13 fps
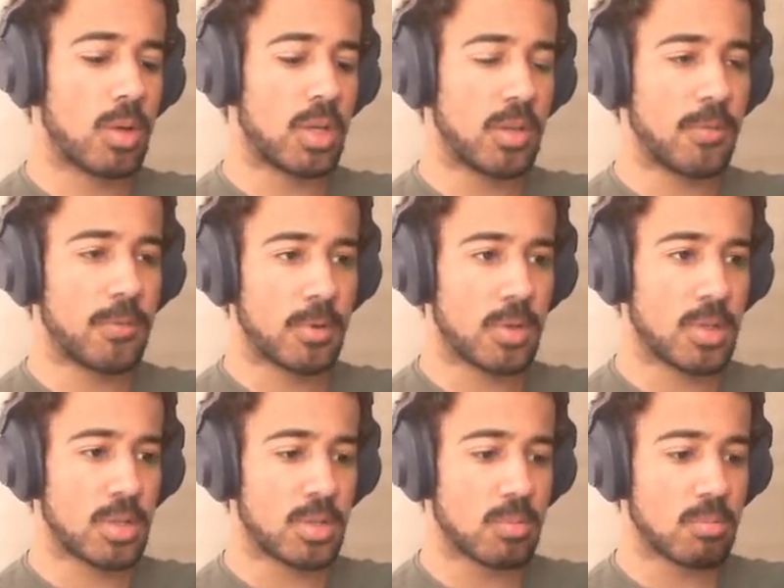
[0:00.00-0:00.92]

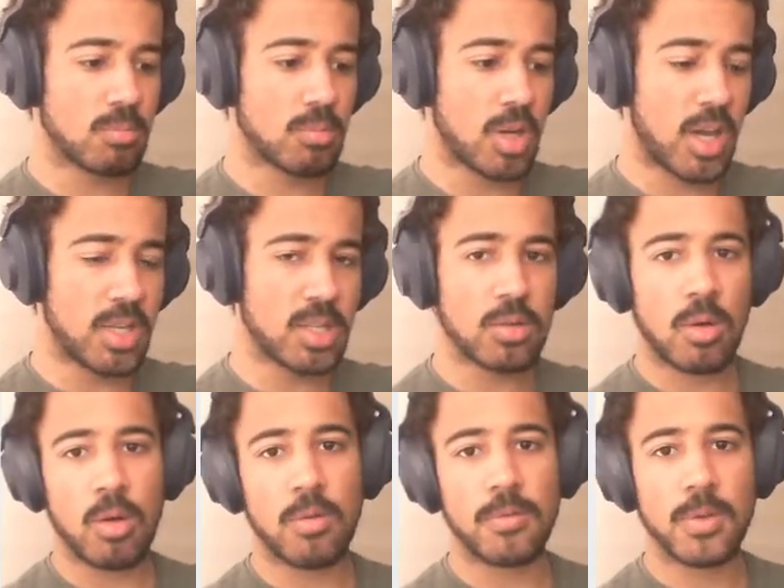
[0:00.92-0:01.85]
different kinds
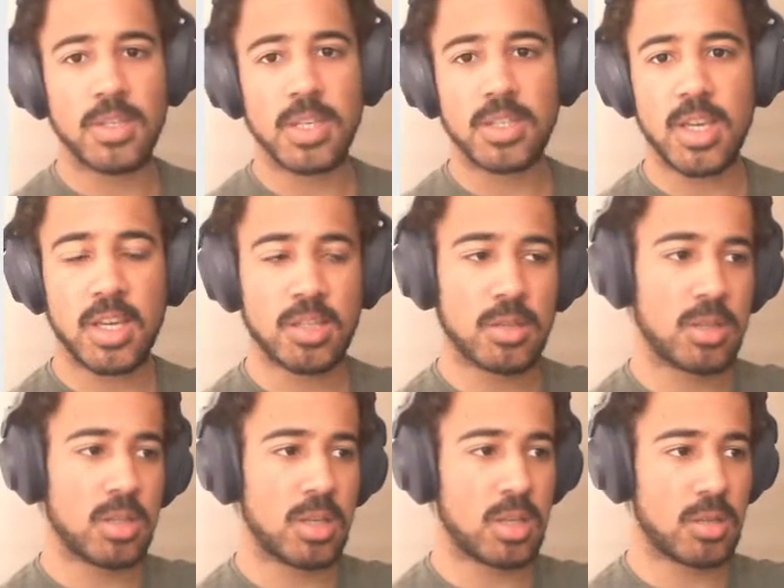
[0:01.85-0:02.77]
of
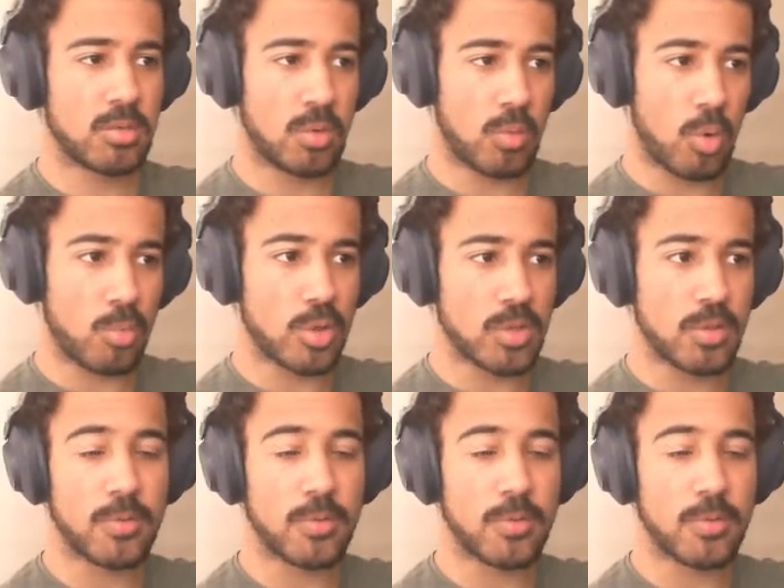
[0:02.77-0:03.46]
6-axis industrial robots,